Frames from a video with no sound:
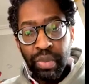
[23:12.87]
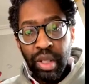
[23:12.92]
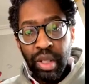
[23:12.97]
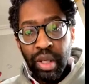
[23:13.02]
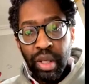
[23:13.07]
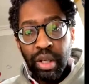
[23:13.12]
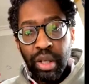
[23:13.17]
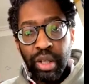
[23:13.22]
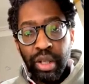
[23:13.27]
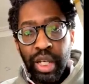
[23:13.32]

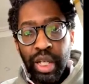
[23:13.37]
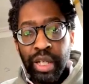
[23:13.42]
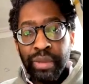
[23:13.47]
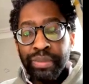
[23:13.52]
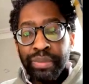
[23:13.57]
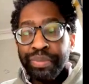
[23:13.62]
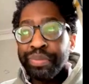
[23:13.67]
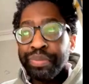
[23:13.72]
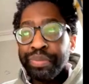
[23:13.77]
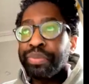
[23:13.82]
Okay,
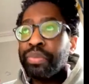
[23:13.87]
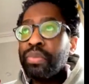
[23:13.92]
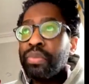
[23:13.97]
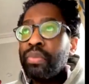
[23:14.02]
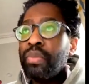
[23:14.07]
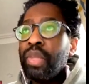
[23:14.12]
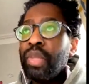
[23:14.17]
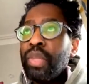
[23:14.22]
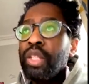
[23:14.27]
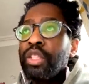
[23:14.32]

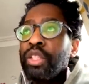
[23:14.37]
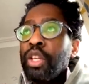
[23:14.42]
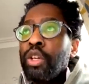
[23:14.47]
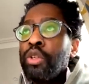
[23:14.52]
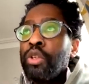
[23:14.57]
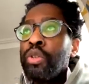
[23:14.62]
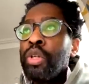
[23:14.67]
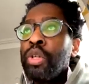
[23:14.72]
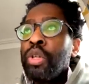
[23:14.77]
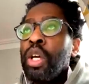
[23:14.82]
so
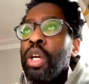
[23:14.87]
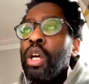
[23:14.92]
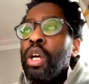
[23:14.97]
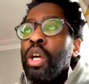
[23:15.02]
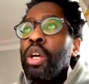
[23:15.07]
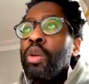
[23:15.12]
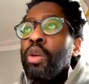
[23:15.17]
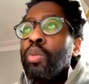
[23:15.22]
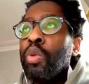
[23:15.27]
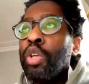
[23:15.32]

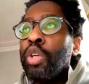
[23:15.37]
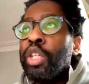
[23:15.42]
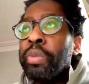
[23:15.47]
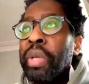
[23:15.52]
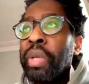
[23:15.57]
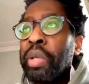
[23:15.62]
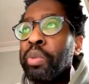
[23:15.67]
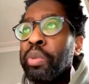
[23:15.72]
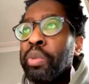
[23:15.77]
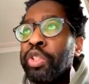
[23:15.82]
what you may
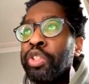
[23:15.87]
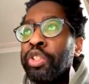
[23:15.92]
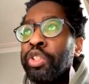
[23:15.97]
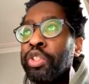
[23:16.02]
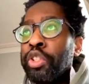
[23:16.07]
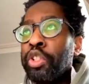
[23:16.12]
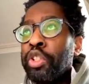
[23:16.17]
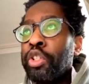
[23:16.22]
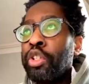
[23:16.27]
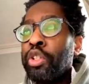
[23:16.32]
wish to
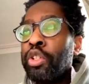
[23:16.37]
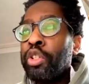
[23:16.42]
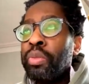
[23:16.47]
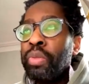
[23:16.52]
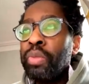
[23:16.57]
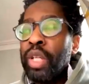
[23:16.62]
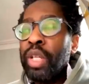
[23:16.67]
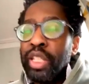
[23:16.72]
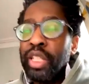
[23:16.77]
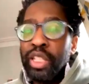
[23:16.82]
do,
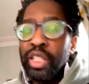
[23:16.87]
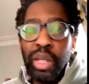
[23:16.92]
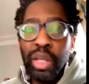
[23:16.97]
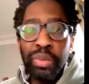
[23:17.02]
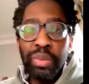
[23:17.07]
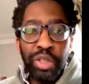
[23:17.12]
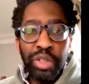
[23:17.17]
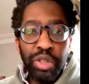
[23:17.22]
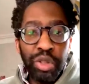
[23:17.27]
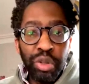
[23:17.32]
and this comes
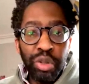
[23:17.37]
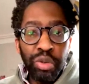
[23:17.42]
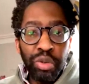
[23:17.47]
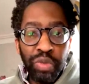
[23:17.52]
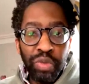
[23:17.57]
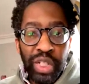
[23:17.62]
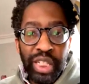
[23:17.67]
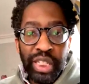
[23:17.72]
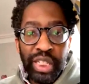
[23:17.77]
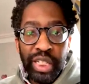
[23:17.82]
into your
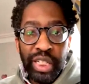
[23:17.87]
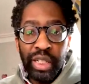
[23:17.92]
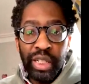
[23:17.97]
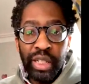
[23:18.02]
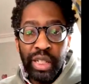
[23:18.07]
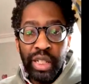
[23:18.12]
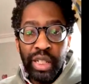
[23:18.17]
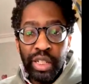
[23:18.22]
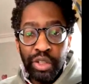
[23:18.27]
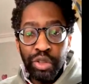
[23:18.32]
reading,
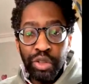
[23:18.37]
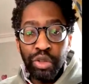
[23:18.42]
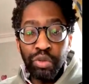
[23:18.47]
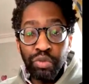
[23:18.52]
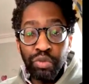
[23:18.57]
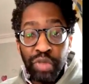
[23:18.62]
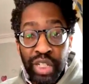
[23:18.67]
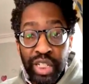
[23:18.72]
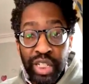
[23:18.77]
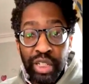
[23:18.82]
is to
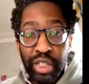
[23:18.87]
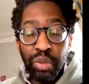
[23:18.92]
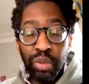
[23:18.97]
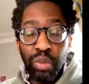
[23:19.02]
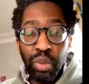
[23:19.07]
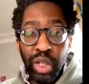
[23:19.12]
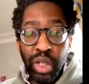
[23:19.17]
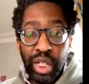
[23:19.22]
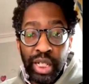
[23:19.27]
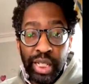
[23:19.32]
read
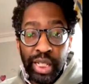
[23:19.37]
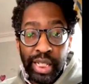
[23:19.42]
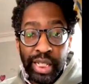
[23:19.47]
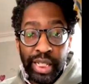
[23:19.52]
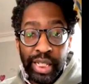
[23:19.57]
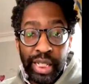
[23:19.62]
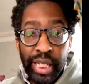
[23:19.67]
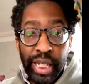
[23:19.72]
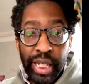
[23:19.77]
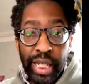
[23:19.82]
widely
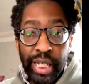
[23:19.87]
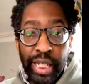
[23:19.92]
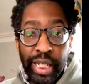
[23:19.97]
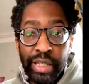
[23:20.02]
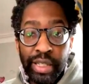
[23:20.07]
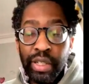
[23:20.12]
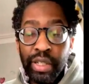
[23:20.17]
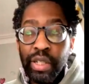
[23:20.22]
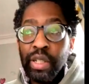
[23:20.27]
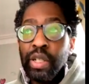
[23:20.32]
again.
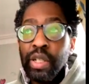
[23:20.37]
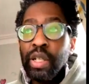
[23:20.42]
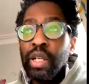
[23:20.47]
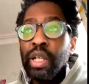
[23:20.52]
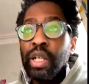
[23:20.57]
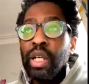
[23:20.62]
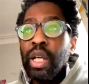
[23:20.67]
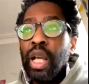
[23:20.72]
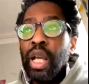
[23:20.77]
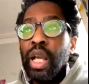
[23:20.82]

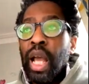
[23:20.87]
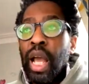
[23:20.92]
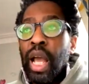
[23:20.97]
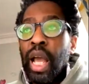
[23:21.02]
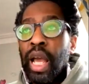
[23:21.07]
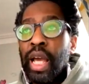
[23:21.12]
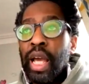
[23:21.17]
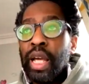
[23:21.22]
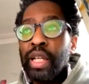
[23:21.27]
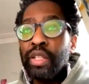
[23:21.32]

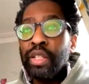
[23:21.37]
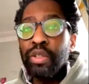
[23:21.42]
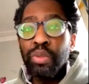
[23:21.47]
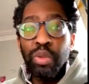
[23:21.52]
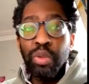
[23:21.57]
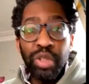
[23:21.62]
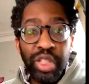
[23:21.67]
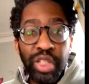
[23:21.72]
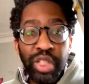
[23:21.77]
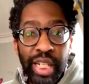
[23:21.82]
And
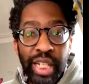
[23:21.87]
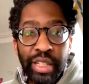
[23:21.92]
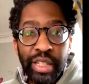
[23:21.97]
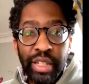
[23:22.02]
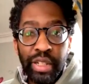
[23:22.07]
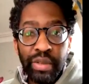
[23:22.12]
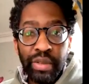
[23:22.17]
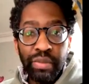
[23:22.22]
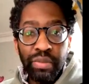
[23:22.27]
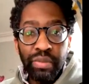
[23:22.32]
what's a
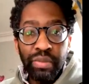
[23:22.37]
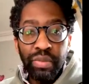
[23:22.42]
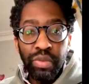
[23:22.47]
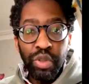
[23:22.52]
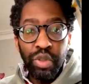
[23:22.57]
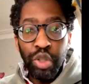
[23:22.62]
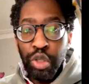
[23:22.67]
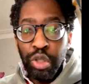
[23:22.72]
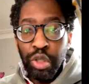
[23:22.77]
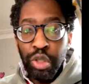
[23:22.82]
letter?
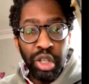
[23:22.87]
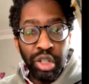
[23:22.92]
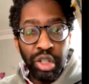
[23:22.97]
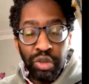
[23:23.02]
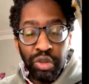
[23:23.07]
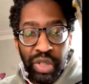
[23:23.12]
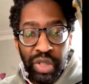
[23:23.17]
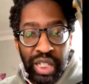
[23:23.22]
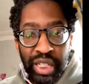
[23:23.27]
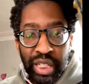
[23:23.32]
Do you guys
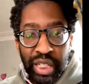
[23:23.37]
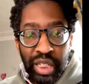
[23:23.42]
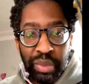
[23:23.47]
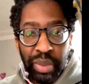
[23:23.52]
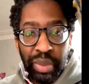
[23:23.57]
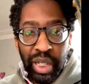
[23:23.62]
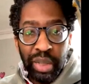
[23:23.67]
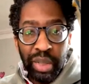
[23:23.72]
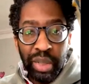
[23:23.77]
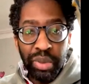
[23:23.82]
read any
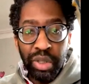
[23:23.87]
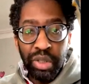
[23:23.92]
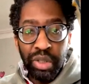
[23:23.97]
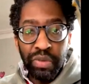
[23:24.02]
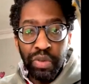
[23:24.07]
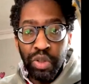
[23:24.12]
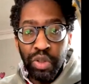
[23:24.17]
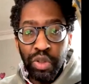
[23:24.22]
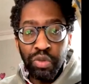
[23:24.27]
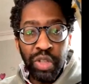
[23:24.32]
papers for
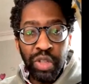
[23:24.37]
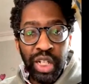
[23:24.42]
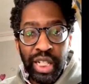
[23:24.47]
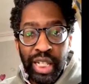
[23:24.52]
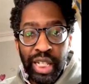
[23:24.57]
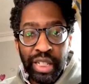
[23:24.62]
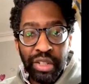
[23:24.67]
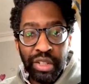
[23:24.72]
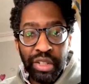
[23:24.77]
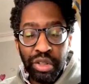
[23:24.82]
you to write a
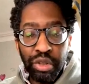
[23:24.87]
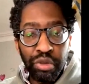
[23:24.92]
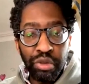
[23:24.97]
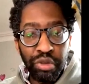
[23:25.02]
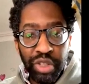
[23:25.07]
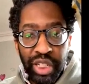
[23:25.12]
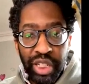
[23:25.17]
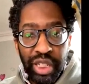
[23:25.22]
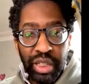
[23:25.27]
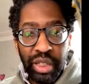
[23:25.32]
letter to
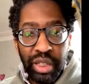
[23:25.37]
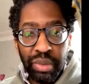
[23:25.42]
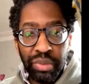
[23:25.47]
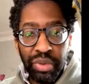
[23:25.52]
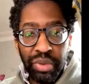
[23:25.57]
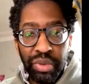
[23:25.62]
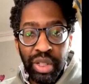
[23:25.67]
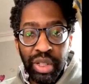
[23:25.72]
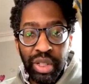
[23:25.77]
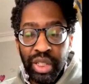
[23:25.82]
critique
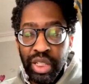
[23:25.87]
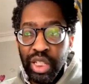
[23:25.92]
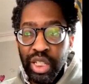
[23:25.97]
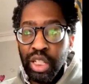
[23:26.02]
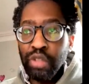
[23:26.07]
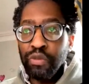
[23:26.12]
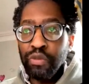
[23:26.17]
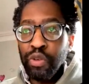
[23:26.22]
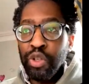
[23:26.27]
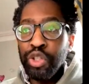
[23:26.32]
something? This is a
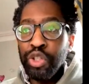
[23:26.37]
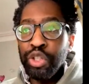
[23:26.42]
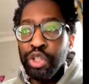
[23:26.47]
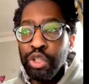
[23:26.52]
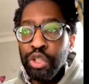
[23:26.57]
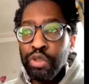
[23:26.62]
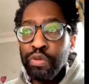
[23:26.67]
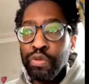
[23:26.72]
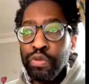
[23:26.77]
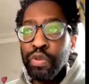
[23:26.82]
very
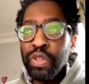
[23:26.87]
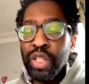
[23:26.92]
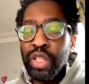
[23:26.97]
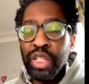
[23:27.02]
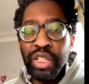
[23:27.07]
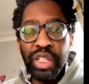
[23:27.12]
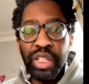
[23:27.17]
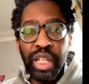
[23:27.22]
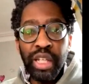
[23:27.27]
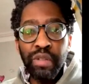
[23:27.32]
useful thing
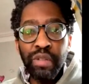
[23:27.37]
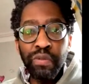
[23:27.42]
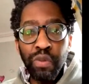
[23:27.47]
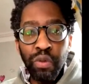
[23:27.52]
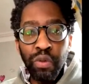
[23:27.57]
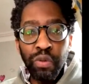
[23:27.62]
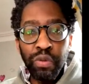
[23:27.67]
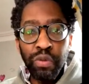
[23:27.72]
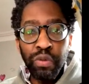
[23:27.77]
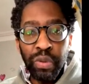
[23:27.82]
to get
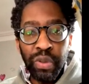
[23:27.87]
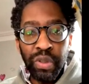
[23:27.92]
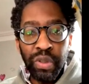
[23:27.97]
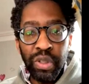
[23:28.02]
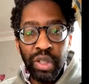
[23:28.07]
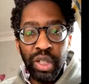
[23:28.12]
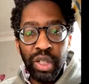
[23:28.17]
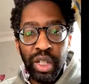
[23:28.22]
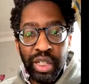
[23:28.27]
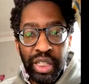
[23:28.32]
involved with.
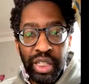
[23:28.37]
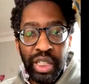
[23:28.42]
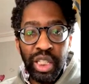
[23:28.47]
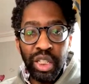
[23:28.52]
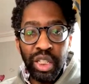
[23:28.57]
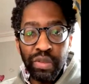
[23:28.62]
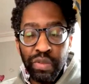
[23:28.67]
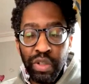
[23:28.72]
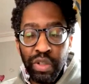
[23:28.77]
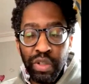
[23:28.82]
I did this
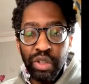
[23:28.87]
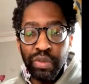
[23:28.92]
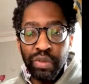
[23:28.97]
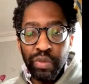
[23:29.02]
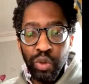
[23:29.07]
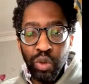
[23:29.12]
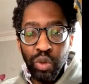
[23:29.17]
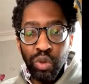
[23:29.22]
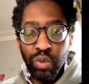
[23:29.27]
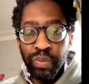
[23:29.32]
first of
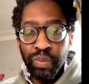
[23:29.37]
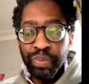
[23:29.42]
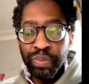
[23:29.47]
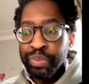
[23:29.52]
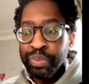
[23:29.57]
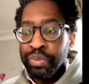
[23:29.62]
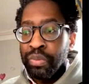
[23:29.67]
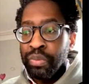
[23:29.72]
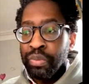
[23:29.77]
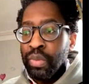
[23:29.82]
all.
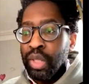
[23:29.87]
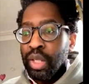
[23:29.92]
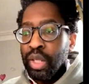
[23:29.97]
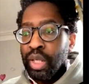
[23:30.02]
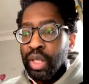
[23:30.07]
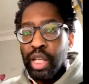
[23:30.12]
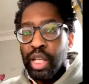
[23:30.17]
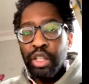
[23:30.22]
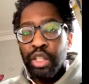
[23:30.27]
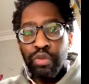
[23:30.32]

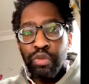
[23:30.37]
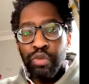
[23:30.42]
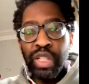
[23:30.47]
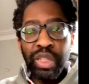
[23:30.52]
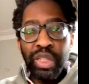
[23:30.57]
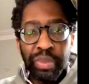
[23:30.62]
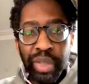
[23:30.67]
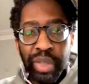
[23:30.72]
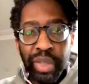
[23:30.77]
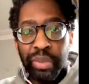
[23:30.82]
Can you read a
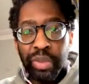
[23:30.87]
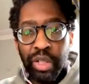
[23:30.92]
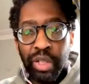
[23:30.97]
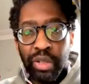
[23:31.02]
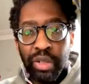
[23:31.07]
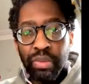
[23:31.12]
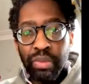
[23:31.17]
paper?